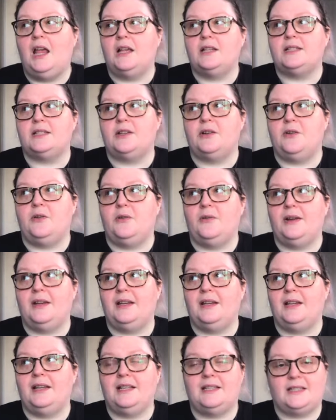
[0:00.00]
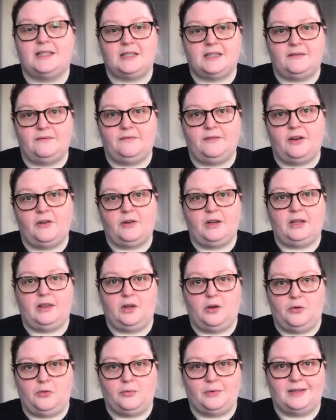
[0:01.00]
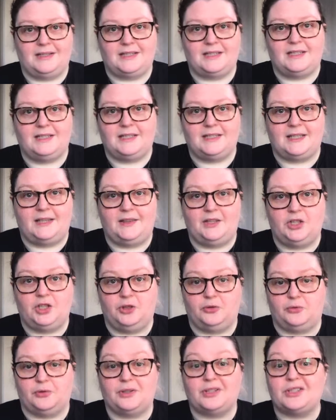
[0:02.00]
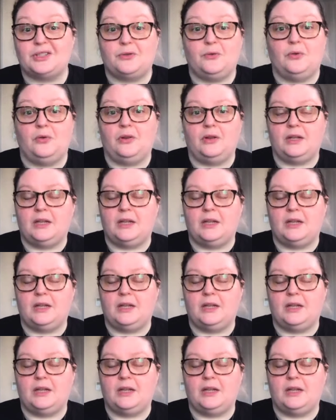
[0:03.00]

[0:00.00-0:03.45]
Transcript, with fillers: so it's very low risk to send the children to school,